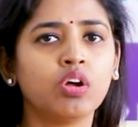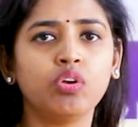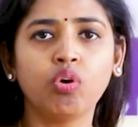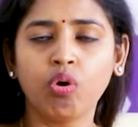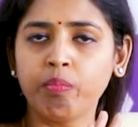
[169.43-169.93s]

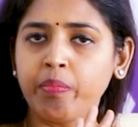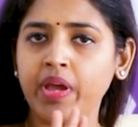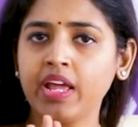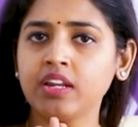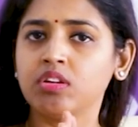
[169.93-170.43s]
No
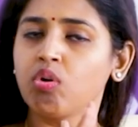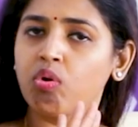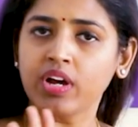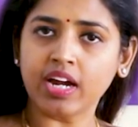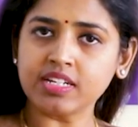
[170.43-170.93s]
pain,
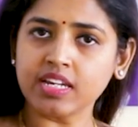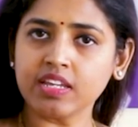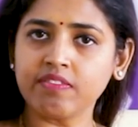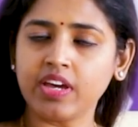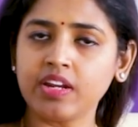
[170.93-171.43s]
no cut
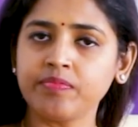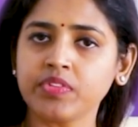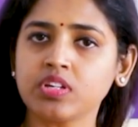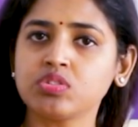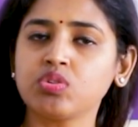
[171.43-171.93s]
anywhere.
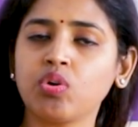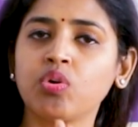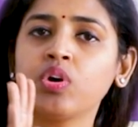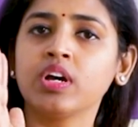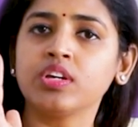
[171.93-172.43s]

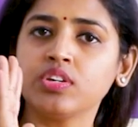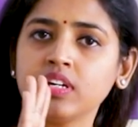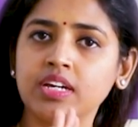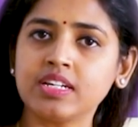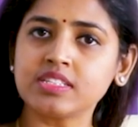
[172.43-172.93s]
So
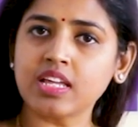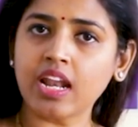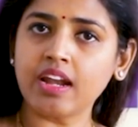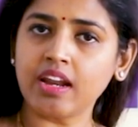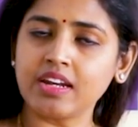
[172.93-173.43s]
it is
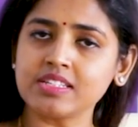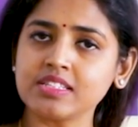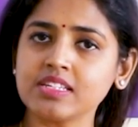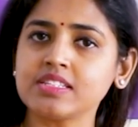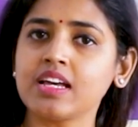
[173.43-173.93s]
done under
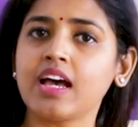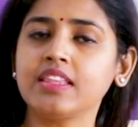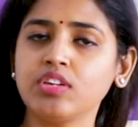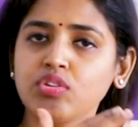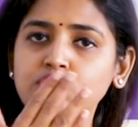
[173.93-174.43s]
anesthesia,
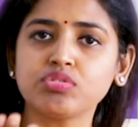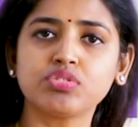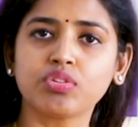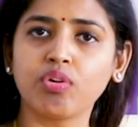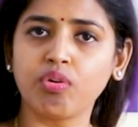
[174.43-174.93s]
and then you're good
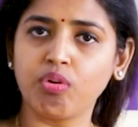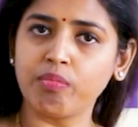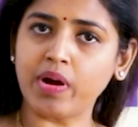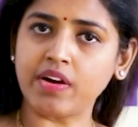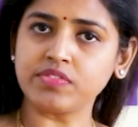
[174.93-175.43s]
to go
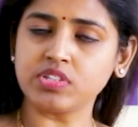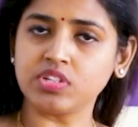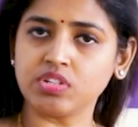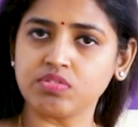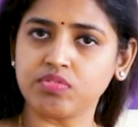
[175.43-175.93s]
home after
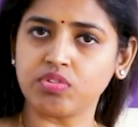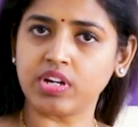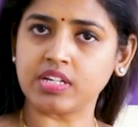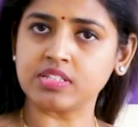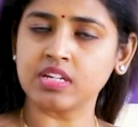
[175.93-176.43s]
3 to
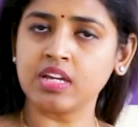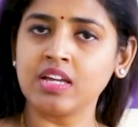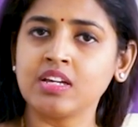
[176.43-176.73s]
4 hours.